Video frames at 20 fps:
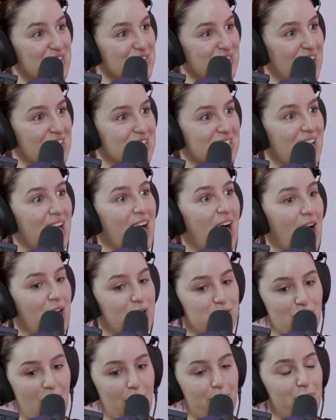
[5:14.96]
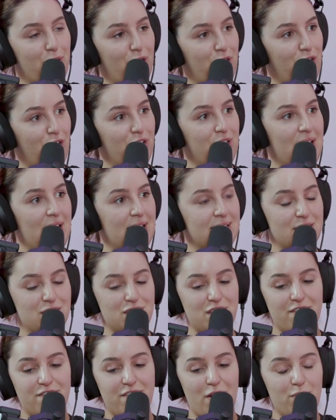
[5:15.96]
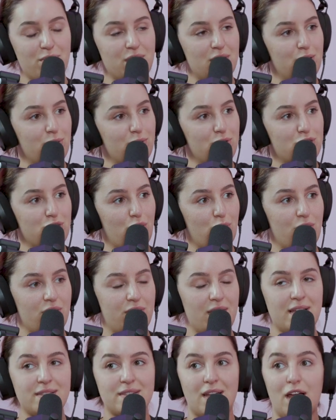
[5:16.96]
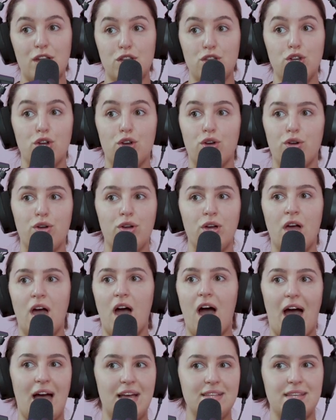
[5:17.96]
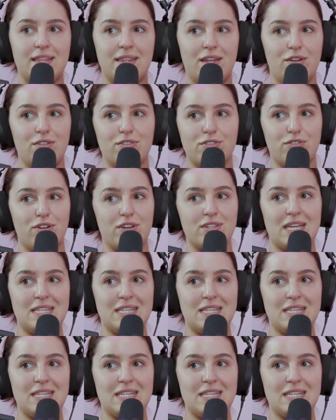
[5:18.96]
first dress, I put on her knees and she felt the little shoulder things and I knew, I said that on stories.